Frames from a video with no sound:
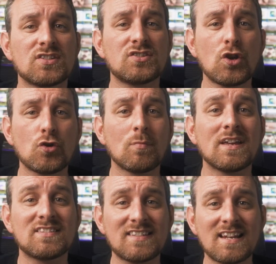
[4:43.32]
the
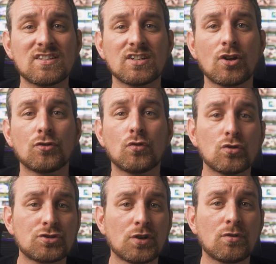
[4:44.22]
zoom is centered on
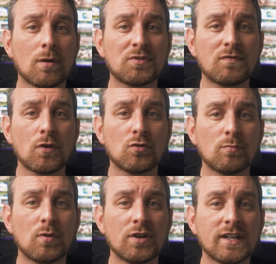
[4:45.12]
AutoCrop's
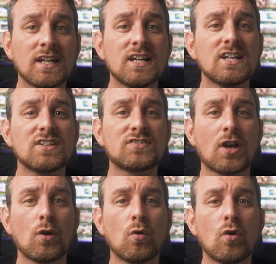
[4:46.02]
focal point.
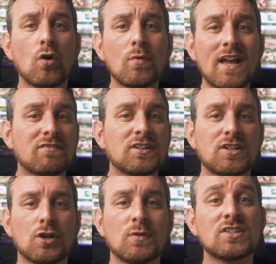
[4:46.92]
So all we have
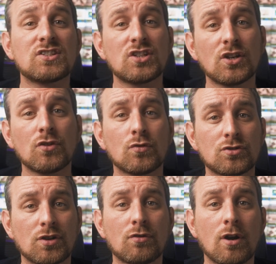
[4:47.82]
to do is turn
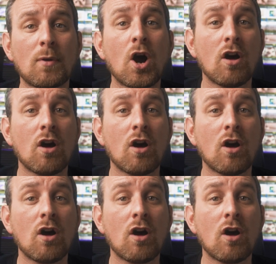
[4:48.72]
AutoCrop